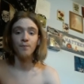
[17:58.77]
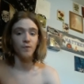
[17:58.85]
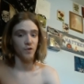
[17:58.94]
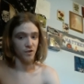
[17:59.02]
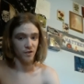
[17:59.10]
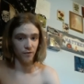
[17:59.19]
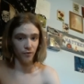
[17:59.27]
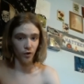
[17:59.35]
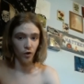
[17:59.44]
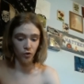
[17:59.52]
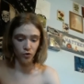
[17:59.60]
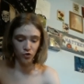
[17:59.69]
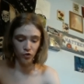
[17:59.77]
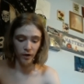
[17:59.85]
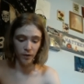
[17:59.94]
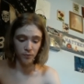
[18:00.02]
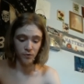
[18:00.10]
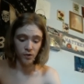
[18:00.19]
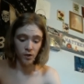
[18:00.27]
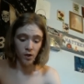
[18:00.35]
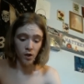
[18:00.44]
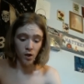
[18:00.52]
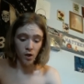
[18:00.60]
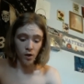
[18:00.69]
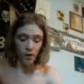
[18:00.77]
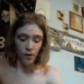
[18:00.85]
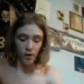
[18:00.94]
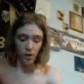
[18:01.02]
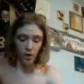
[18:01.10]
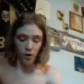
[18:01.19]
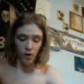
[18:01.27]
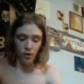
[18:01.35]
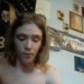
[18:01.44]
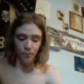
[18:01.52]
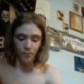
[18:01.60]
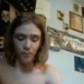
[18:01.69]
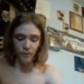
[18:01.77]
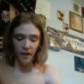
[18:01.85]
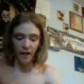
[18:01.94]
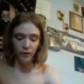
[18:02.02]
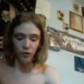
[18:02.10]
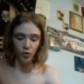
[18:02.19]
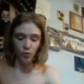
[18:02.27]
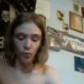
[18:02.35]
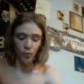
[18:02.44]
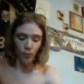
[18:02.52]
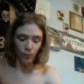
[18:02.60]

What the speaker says: just different colored straps. I do